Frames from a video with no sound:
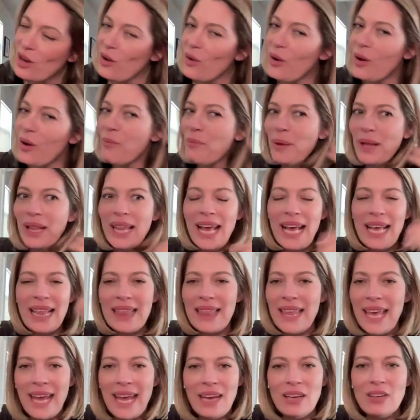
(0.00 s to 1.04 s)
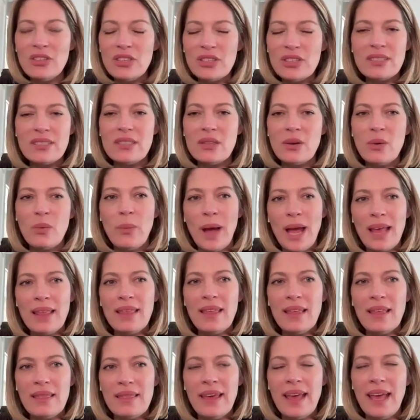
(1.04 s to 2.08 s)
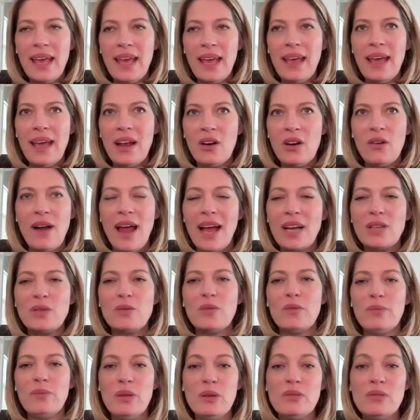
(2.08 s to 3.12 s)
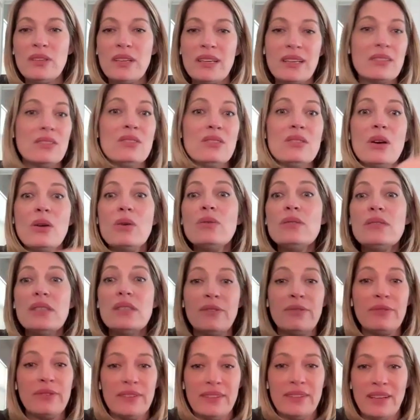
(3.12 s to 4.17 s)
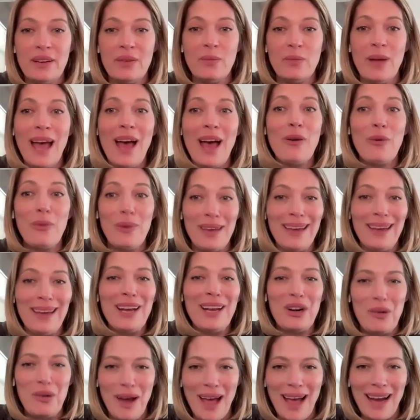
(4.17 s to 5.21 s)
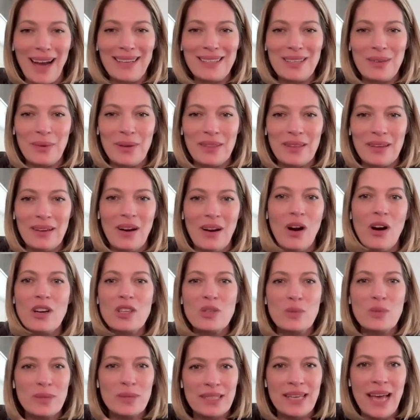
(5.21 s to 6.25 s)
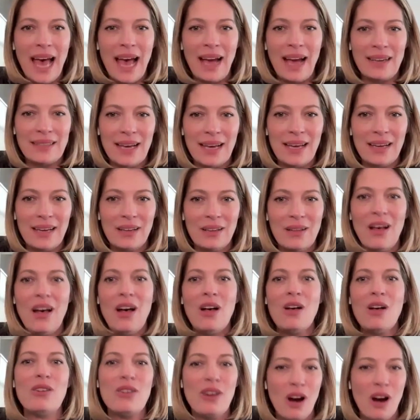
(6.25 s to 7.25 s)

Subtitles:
So, but like the way that they interact with music is so different than how we interacted with it. Ours was tactile.